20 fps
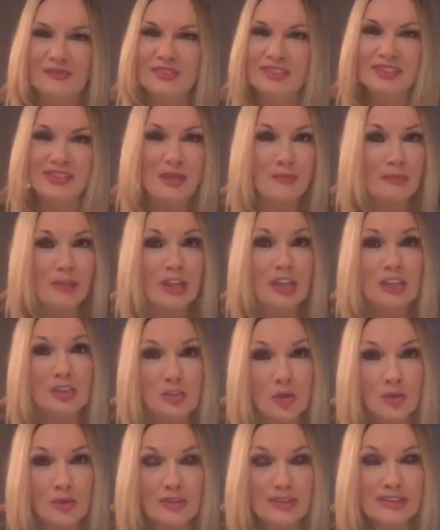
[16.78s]
sent me
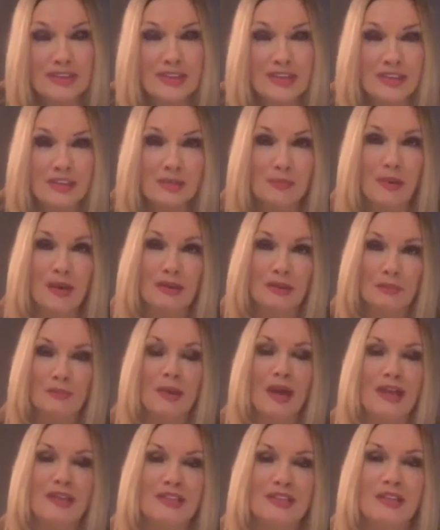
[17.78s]
condolences about the
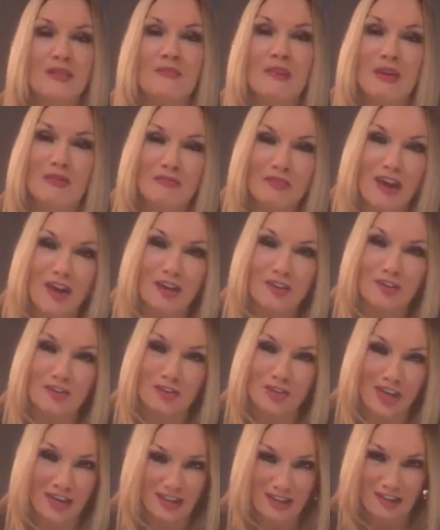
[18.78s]
passing of my father,
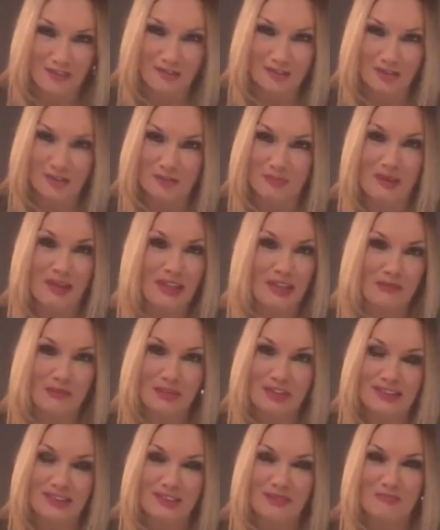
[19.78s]
John Evers. May he
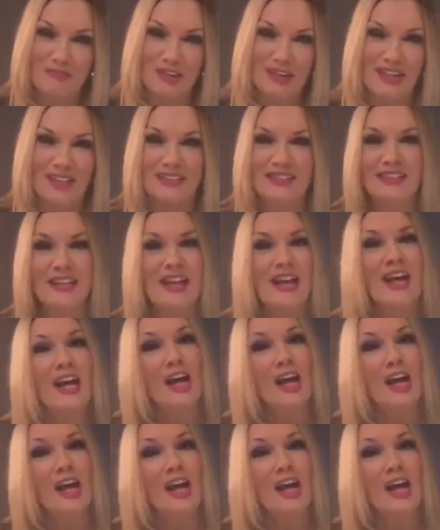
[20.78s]
rest in peace.